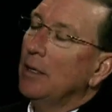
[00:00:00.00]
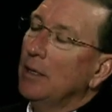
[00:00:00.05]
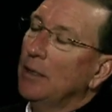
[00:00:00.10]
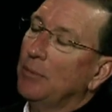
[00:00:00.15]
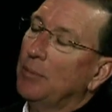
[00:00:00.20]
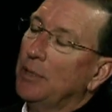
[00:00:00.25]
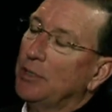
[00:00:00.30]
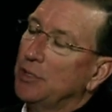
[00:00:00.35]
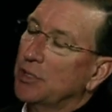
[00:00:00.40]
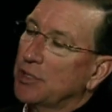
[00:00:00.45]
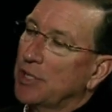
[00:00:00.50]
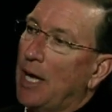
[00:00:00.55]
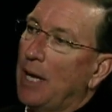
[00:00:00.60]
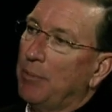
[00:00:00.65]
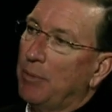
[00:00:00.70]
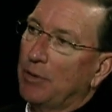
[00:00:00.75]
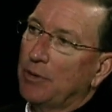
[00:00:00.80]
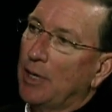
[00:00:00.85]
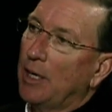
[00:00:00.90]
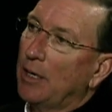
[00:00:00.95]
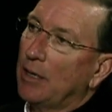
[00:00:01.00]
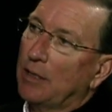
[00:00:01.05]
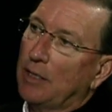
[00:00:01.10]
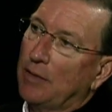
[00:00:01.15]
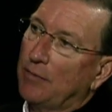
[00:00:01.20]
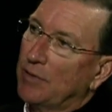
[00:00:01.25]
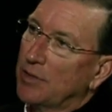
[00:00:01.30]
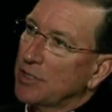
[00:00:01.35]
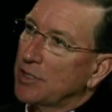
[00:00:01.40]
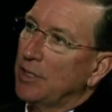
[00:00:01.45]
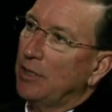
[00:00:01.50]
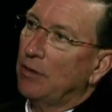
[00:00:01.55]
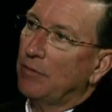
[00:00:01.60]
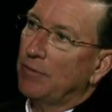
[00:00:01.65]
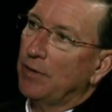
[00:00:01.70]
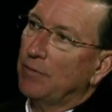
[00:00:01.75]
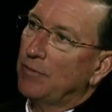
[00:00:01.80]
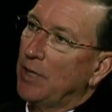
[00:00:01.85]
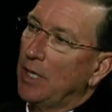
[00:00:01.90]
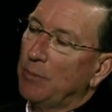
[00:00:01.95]
but just hypothetically, if it's 10 or
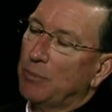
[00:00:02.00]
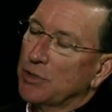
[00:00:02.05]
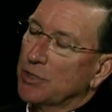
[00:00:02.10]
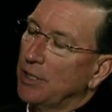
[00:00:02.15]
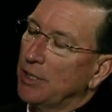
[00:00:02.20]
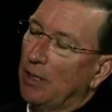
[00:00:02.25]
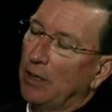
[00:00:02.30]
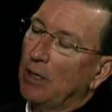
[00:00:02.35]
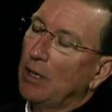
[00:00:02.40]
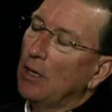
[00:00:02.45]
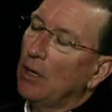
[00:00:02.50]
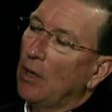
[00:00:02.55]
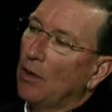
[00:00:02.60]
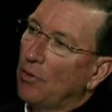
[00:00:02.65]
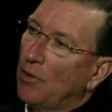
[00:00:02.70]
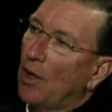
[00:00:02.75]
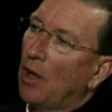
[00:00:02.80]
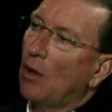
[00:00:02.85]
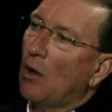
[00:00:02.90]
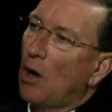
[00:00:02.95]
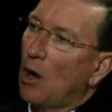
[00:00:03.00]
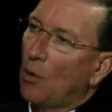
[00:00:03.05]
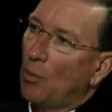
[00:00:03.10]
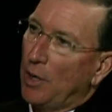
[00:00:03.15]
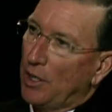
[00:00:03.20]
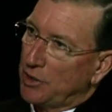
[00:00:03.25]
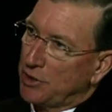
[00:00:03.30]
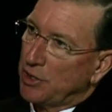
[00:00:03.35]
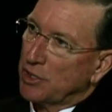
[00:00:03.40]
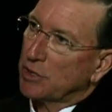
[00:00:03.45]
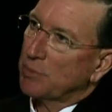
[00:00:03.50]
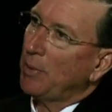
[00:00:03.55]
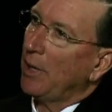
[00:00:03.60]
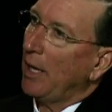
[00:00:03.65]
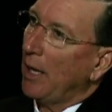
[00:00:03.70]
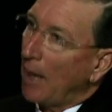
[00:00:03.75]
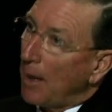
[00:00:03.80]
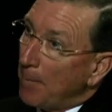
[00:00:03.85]
15%, they'll always just pay a